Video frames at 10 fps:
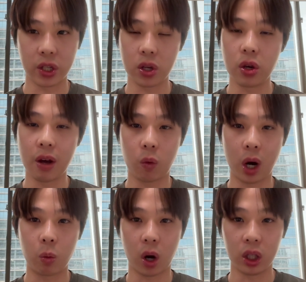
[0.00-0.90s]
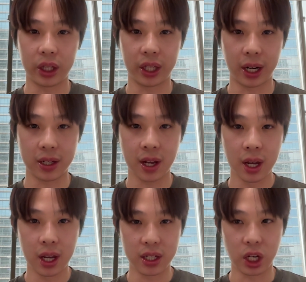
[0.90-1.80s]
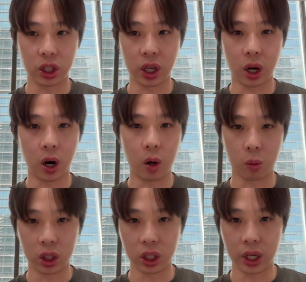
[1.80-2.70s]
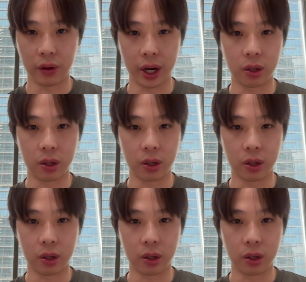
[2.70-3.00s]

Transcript: So you have one wallet that is essentially your hot wallet, right?